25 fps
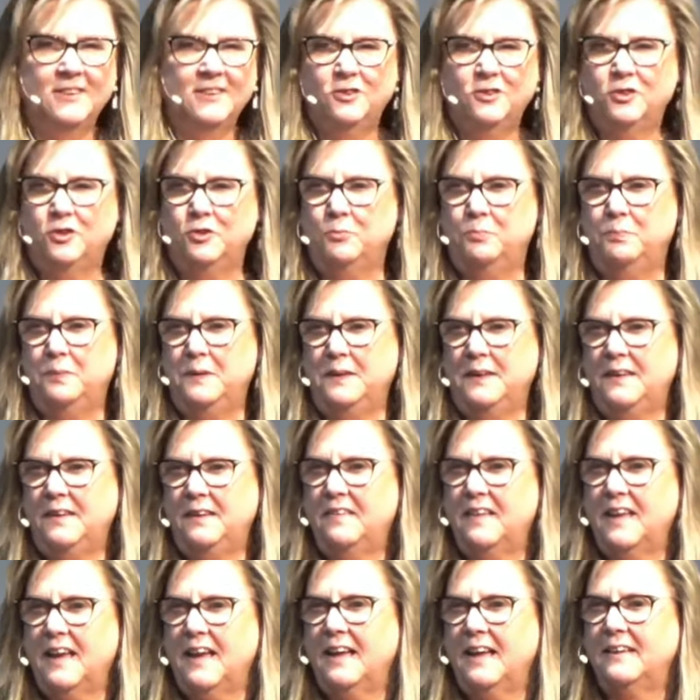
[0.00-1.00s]
to be
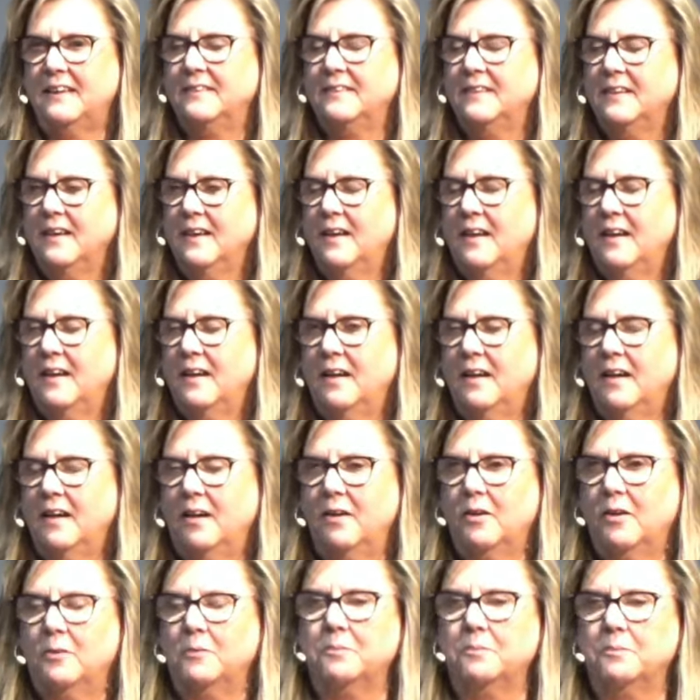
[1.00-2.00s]
that.
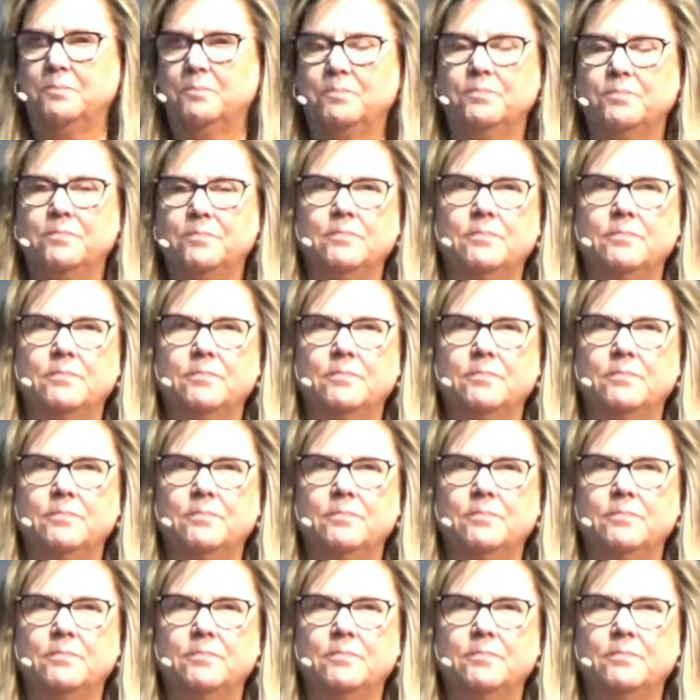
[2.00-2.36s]
One